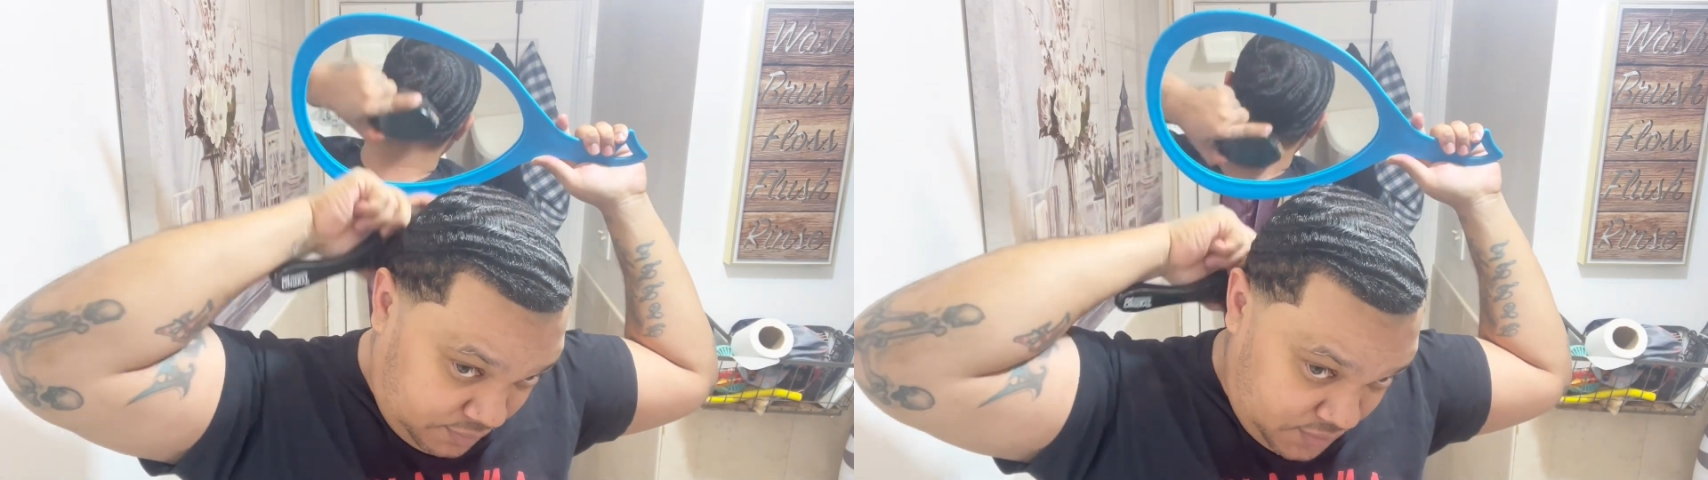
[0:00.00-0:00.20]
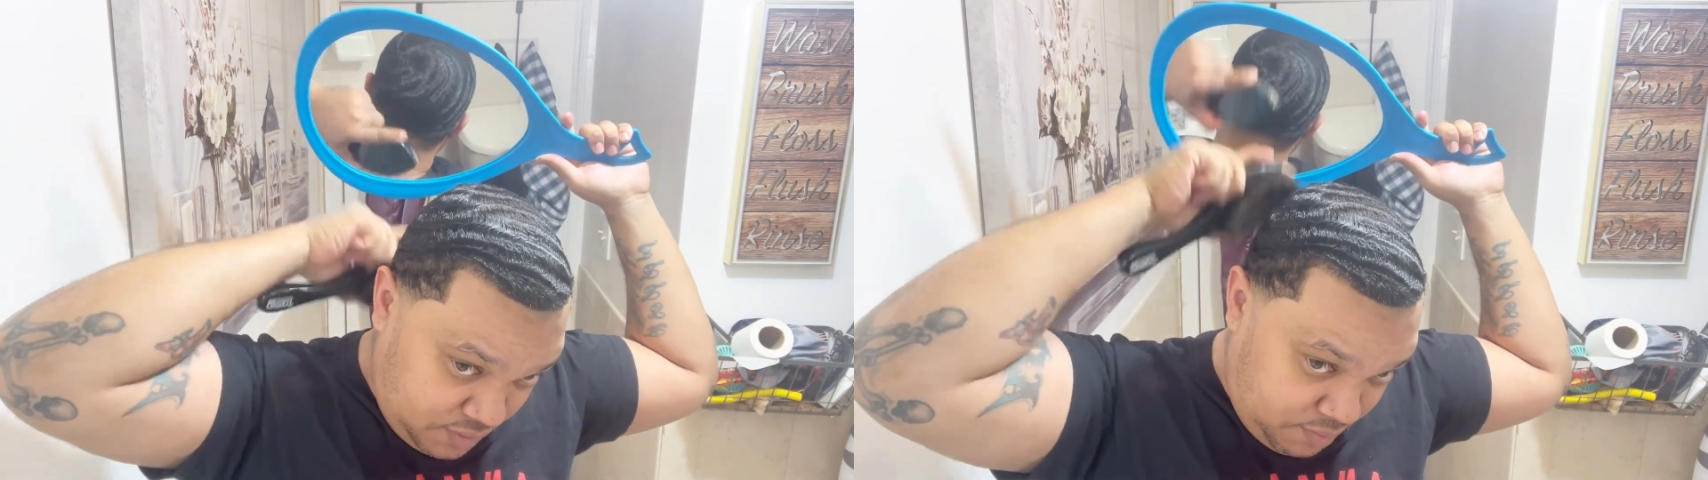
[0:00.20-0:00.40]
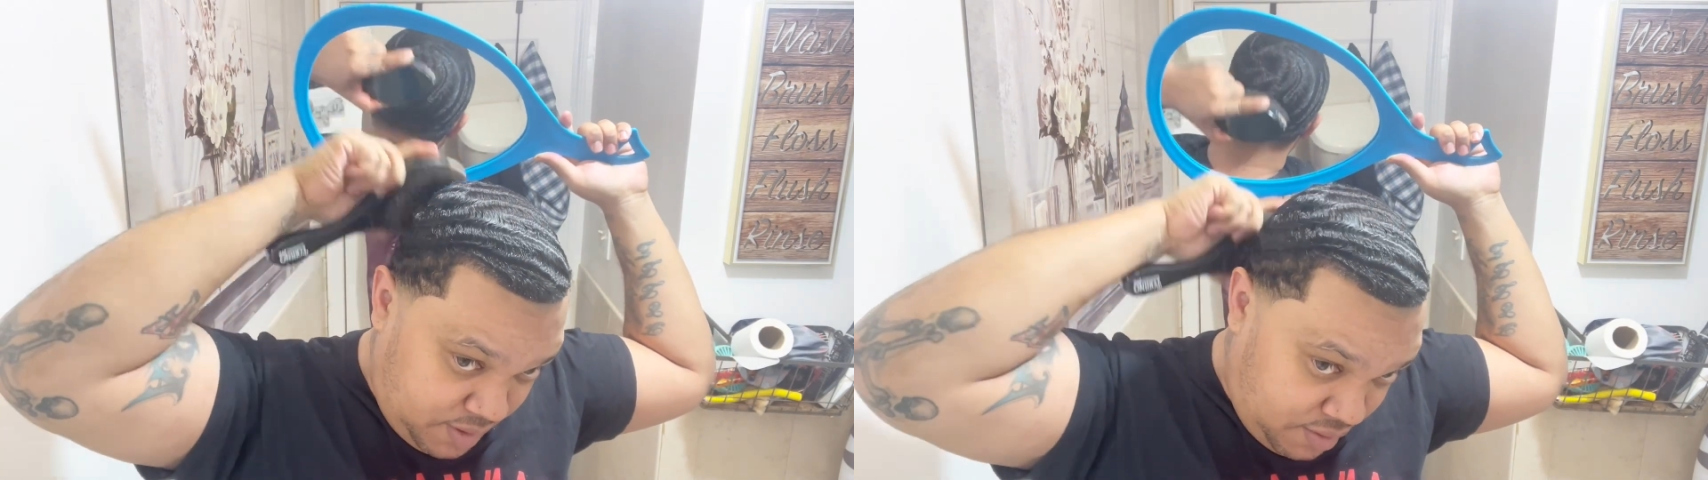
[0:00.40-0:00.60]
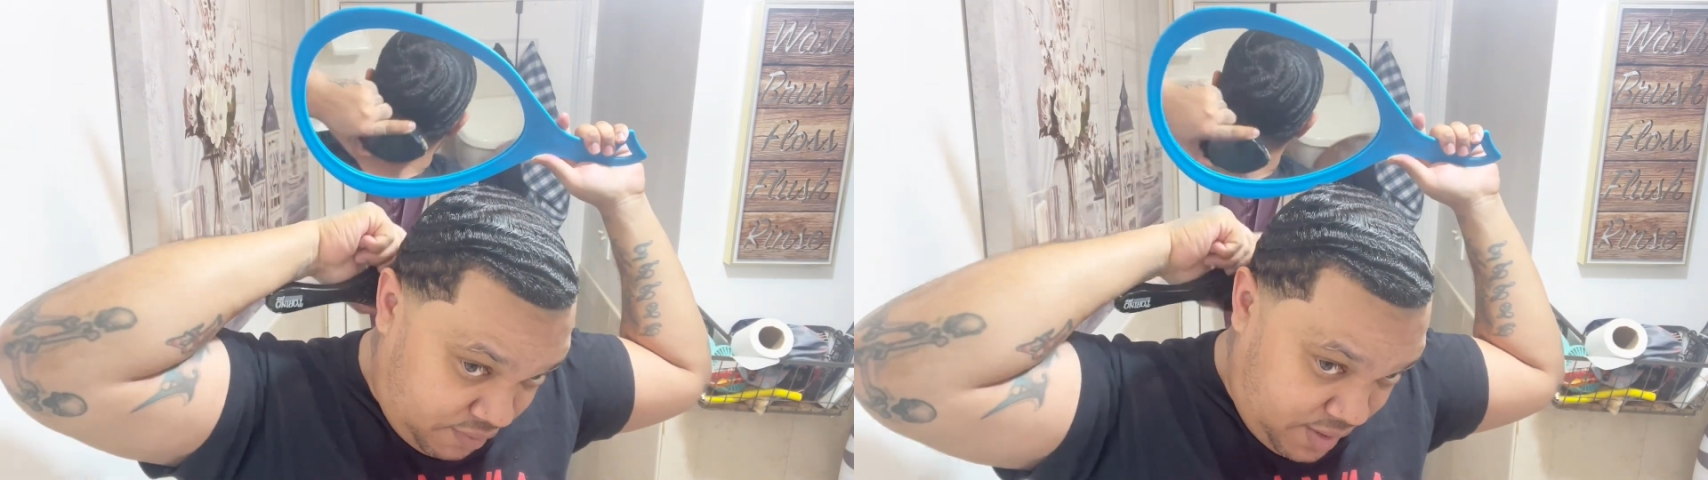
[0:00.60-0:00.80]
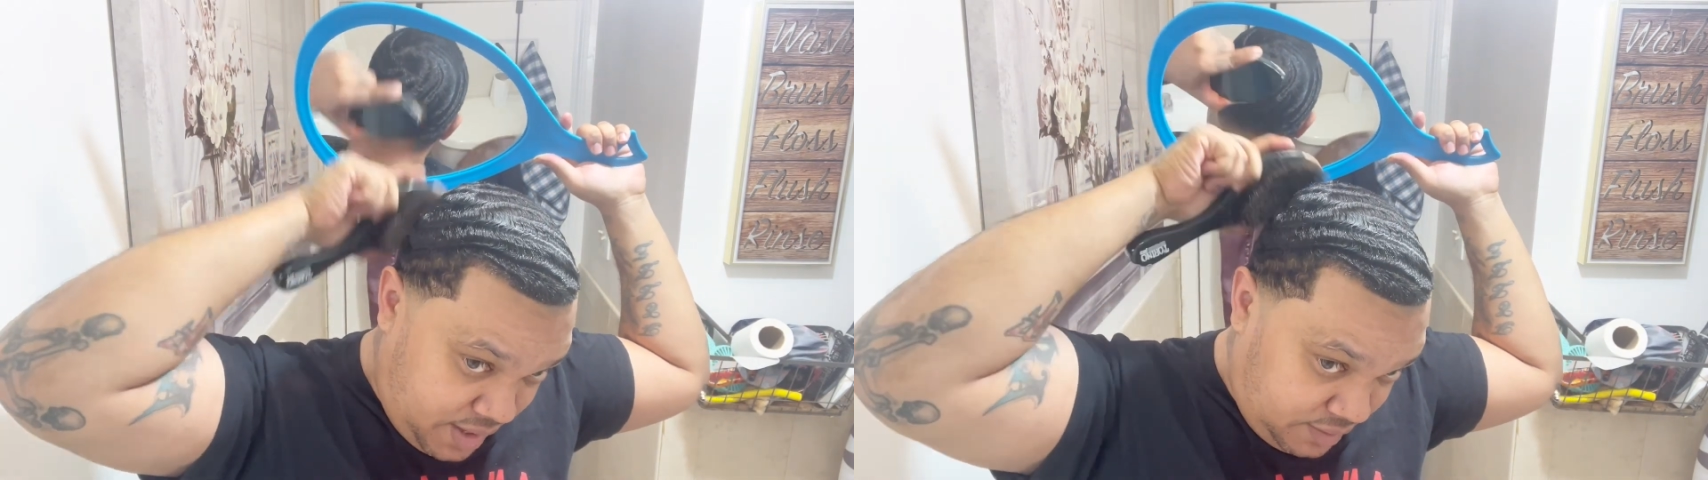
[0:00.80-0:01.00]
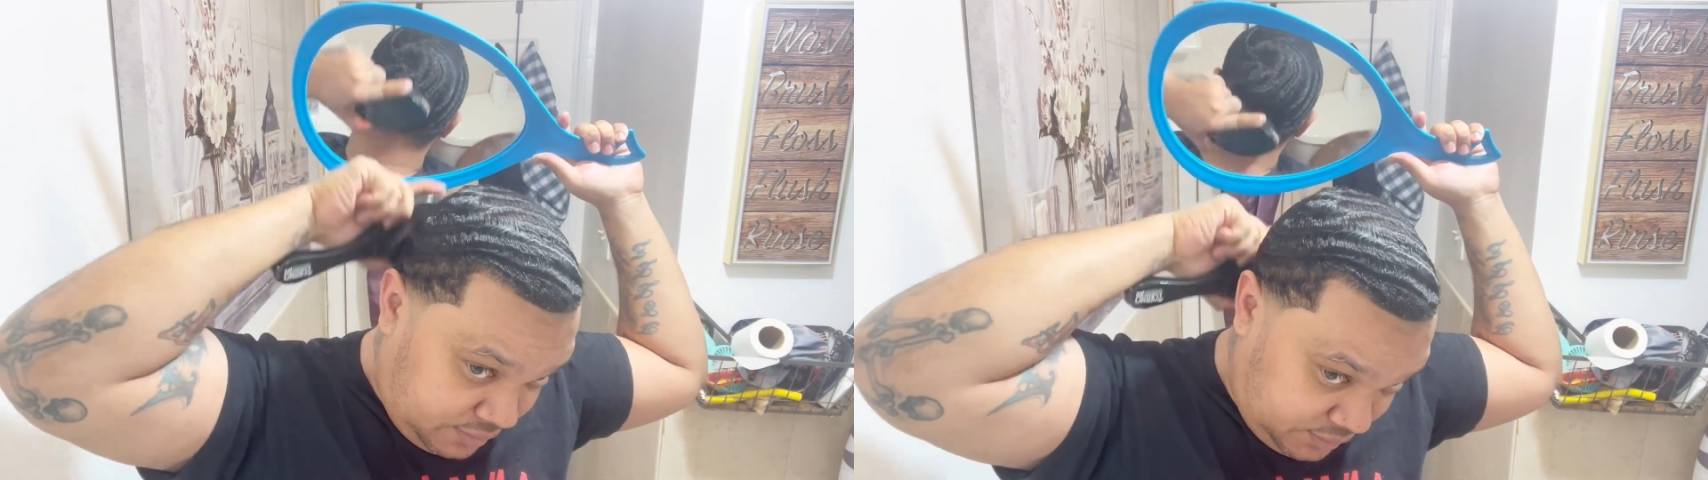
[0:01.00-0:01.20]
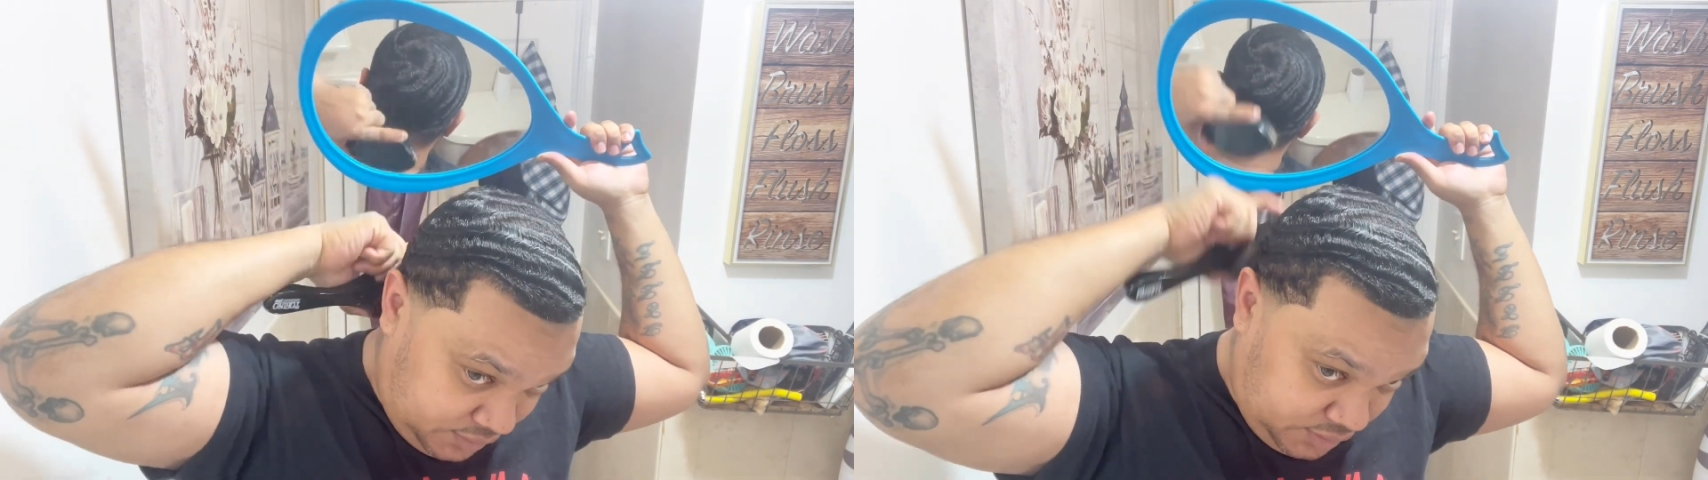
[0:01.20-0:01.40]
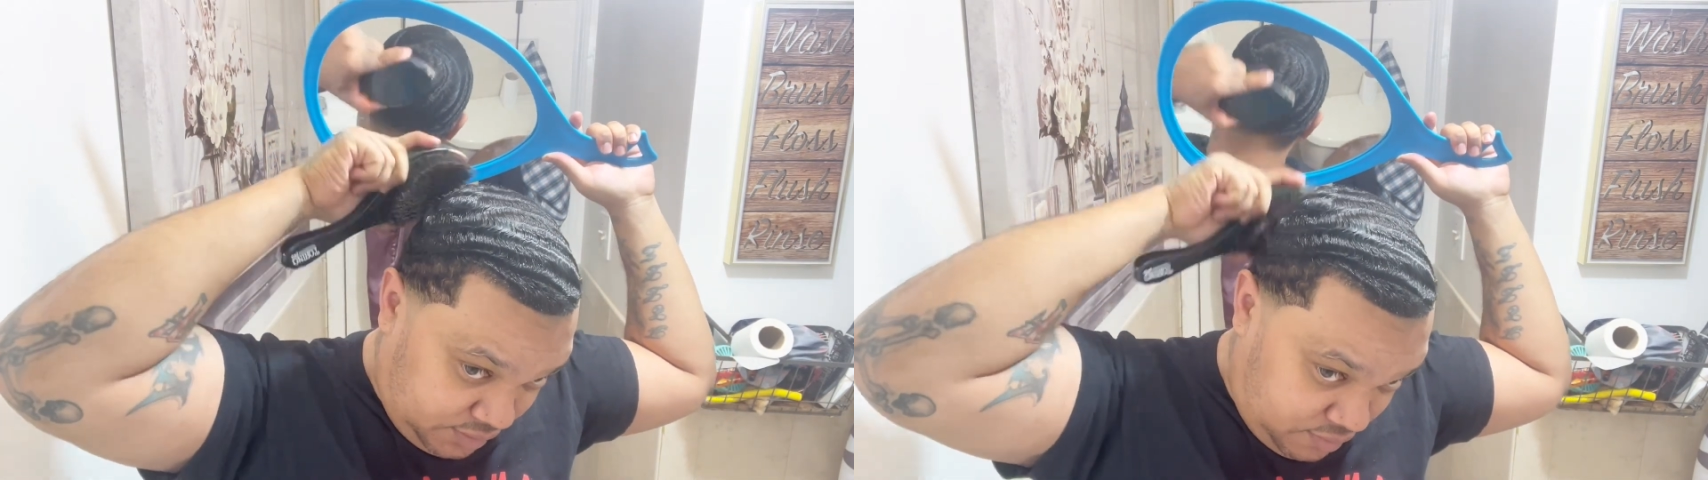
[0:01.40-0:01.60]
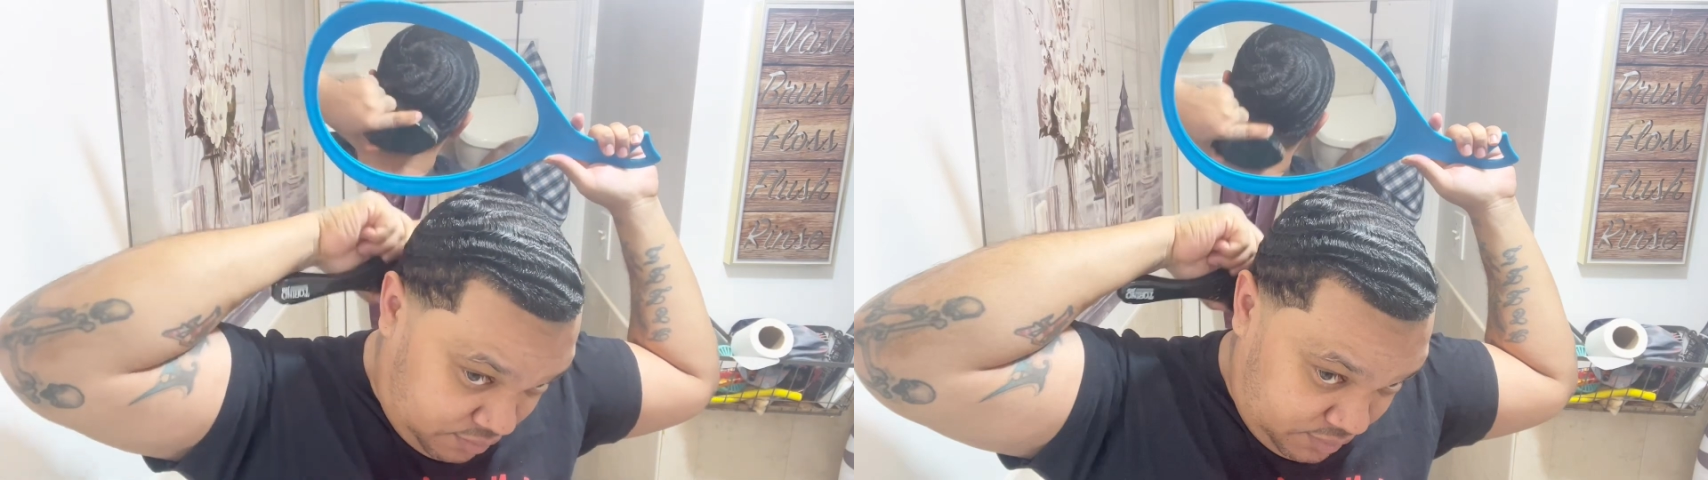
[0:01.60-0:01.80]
You'll be alright. So